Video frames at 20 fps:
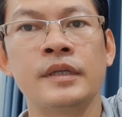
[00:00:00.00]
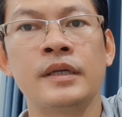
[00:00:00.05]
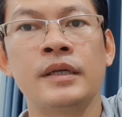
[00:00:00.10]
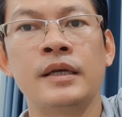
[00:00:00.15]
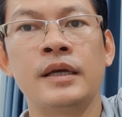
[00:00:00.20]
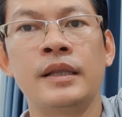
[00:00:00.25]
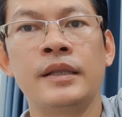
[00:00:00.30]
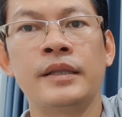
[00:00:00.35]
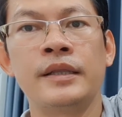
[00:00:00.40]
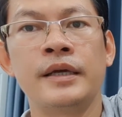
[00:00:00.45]

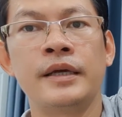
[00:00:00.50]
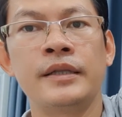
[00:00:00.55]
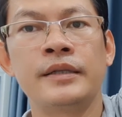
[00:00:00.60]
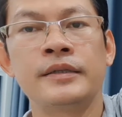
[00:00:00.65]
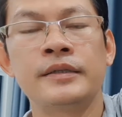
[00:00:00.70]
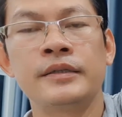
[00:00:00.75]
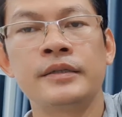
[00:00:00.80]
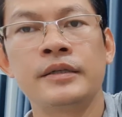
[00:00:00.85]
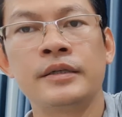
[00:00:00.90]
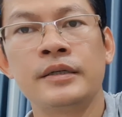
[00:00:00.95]
And
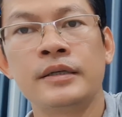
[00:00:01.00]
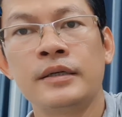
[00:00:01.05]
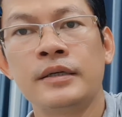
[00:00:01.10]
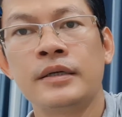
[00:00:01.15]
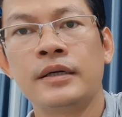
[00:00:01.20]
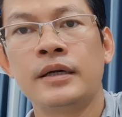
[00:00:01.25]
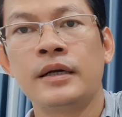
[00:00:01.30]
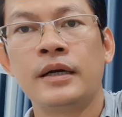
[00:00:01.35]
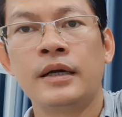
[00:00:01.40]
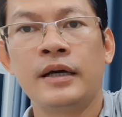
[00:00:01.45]
then
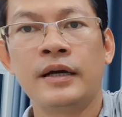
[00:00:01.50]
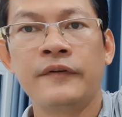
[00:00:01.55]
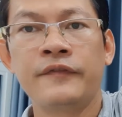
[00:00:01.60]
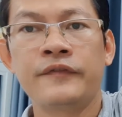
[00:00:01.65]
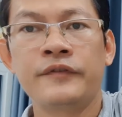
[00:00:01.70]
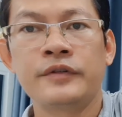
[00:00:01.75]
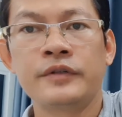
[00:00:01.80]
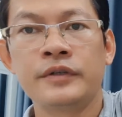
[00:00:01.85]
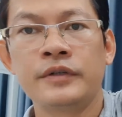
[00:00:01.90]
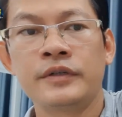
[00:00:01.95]

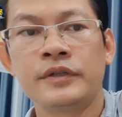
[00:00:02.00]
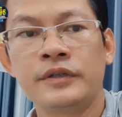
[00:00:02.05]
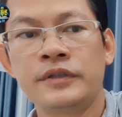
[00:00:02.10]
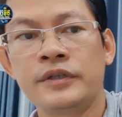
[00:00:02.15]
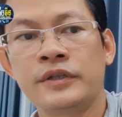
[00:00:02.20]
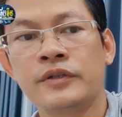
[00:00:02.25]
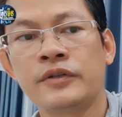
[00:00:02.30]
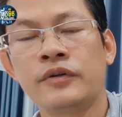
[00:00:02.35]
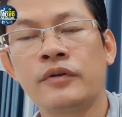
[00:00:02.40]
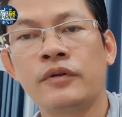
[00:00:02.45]
after the
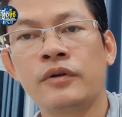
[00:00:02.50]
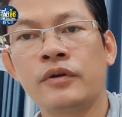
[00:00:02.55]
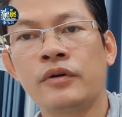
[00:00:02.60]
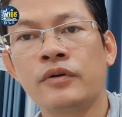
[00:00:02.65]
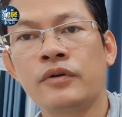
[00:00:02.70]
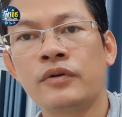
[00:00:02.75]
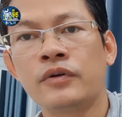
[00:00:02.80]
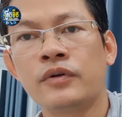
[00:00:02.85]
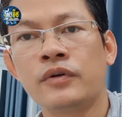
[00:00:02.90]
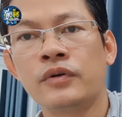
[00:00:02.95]
Tecno
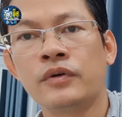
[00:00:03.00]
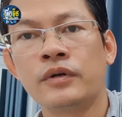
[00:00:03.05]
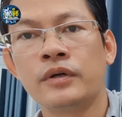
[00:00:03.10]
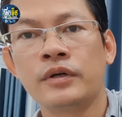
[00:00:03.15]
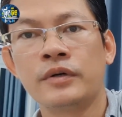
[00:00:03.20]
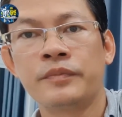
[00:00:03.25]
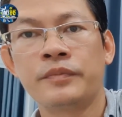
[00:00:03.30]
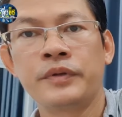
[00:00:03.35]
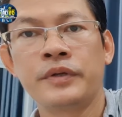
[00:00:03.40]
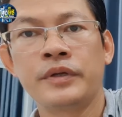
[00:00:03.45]
logo
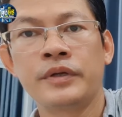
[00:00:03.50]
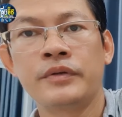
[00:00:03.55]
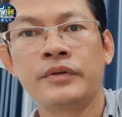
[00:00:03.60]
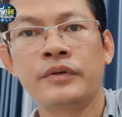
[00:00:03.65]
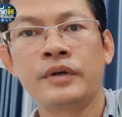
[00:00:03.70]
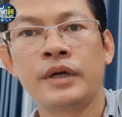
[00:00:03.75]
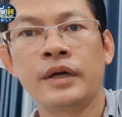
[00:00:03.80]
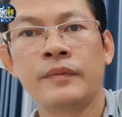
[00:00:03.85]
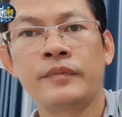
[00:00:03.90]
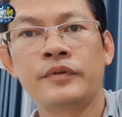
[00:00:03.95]
appear,
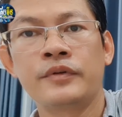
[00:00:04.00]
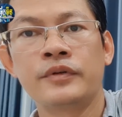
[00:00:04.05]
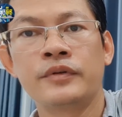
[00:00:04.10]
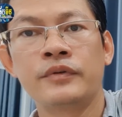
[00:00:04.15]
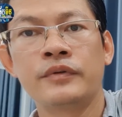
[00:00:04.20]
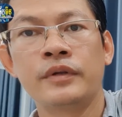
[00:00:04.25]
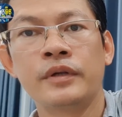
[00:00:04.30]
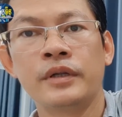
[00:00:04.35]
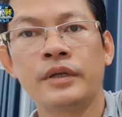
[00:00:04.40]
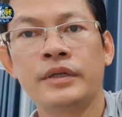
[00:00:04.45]
you have
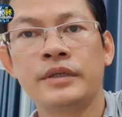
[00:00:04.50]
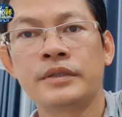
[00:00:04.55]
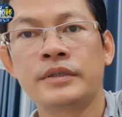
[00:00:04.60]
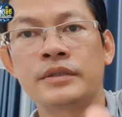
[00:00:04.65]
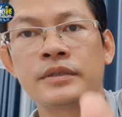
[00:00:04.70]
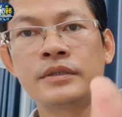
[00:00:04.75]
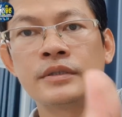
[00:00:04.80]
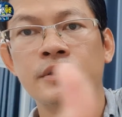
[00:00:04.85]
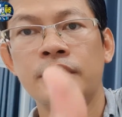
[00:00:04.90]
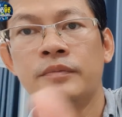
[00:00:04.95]
to
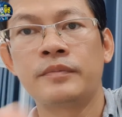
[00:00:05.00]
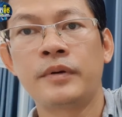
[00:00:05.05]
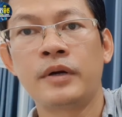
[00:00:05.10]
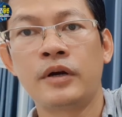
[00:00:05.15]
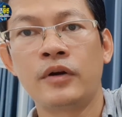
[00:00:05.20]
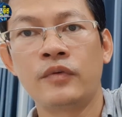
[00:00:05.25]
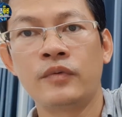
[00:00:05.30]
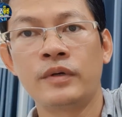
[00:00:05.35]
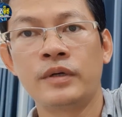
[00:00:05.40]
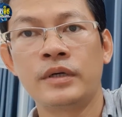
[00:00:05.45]
release the
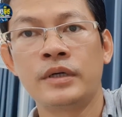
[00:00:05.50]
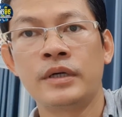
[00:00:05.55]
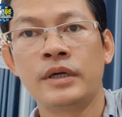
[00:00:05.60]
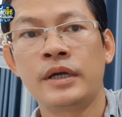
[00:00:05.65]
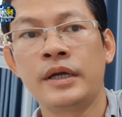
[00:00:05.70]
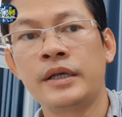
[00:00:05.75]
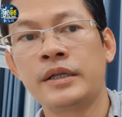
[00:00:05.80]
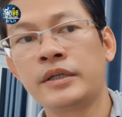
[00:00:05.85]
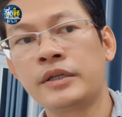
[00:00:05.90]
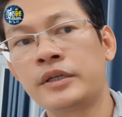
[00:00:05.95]
power
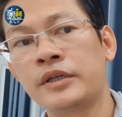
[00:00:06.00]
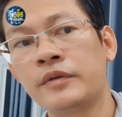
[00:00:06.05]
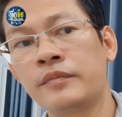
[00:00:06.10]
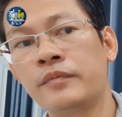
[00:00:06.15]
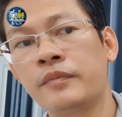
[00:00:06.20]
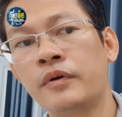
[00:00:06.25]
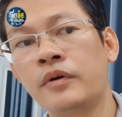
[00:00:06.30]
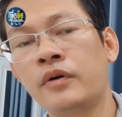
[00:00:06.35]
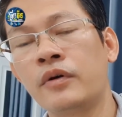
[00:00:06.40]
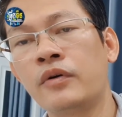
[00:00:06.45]
and
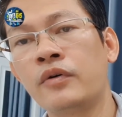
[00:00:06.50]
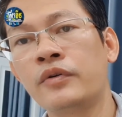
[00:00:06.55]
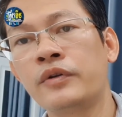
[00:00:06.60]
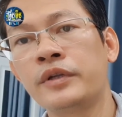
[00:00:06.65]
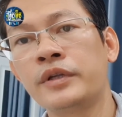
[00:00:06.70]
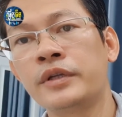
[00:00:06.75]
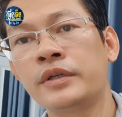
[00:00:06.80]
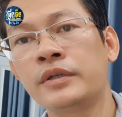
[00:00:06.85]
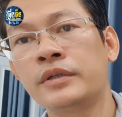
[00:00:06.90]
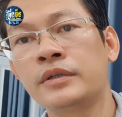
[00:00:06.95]
keep
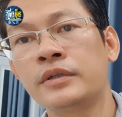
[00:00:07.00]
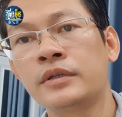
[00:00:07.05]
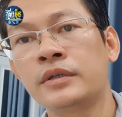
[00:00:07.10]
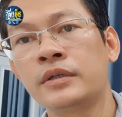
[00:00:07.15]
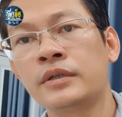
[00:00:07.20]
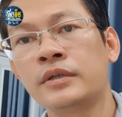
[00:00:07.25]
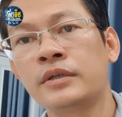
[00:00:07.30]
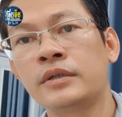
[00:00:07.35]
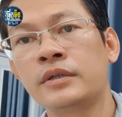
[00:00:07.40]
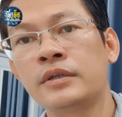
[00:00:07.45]
holding
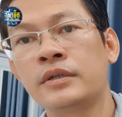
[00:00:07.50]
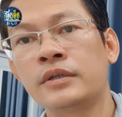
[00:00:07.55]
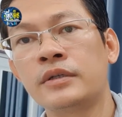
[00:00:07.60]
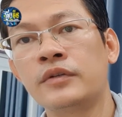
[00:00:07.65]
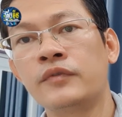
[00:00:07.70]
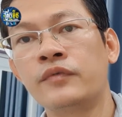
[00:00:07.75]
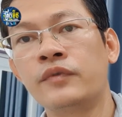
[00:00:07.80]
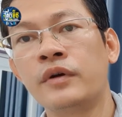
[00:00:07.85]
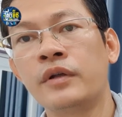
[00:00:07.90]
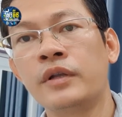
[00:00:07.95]

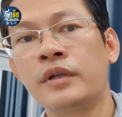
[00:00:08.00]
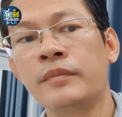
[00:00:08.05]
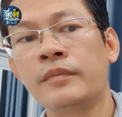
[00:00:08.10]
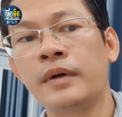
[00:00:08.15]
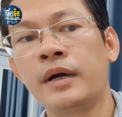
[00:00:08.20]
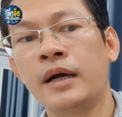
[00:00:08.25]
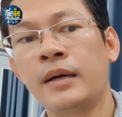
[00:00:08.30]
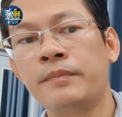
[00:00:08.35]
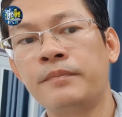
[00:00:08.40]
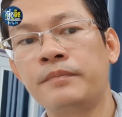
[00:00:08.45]
the
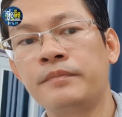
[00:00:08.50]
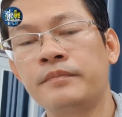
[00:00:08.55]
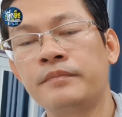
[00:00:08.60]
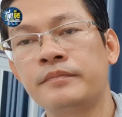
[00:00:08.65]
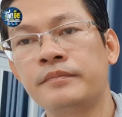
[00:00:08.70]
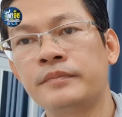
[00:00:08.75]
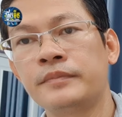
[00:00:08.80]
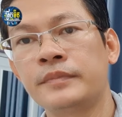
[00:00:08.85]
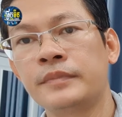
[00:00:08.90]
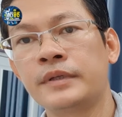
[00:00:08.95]
volume up,
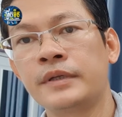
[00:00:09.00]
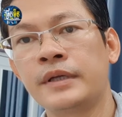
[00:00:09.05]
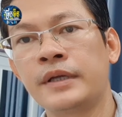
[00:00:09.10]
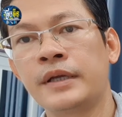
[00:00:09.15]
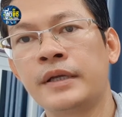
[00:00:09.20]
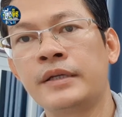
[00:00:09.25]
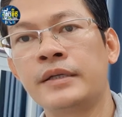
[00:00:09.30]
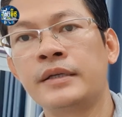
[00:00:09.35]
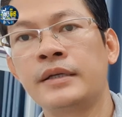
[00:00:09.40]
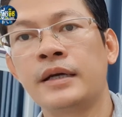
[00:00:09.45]

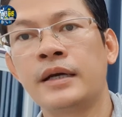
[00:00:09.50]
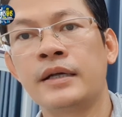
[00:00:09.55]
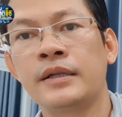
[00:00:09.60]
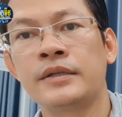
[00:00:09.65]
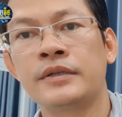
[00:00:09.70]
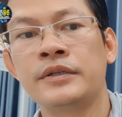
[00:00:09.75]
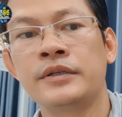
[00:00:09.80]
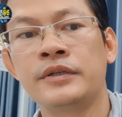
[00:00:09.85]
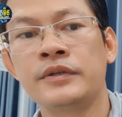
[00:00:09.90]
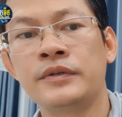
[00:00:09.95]
okay,
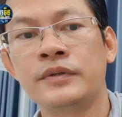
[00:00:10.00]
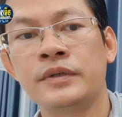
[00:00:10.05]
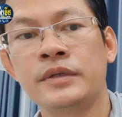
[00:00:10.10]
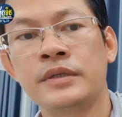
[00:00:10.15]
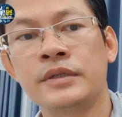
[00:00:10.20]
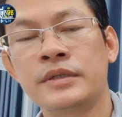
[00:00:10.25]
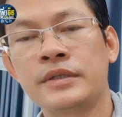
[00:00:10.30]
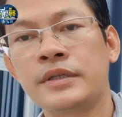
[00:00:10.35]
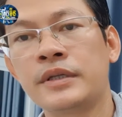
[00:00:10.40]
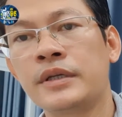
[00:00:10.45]
until you
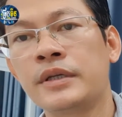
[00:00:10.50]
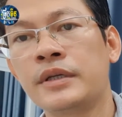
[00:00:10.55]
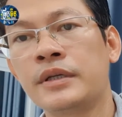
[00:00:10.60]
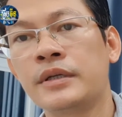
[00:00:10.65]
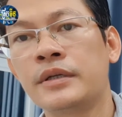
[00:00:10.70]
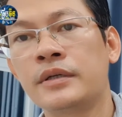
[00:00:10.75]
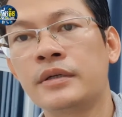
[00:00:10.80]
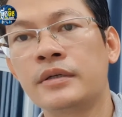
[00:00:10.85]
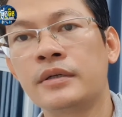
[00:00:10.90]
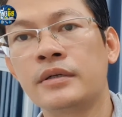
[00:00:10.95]
can
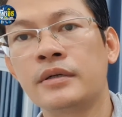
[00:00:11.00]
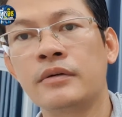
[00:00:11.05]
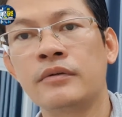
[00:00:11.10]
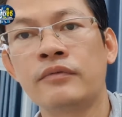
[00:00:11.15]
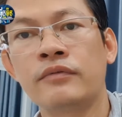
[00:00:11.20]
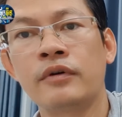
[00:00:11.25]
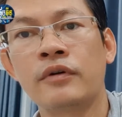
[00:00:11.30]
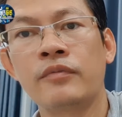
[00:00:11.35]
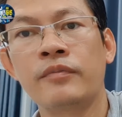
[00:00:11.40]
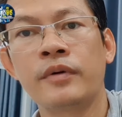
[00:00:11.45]
see a
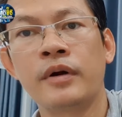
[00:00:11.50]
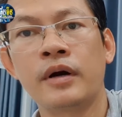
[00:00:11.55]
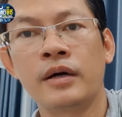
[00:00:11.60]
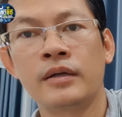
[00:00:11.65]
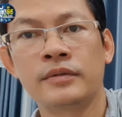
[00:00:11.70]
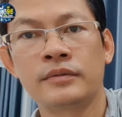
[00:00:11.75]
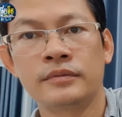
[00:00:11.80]
robot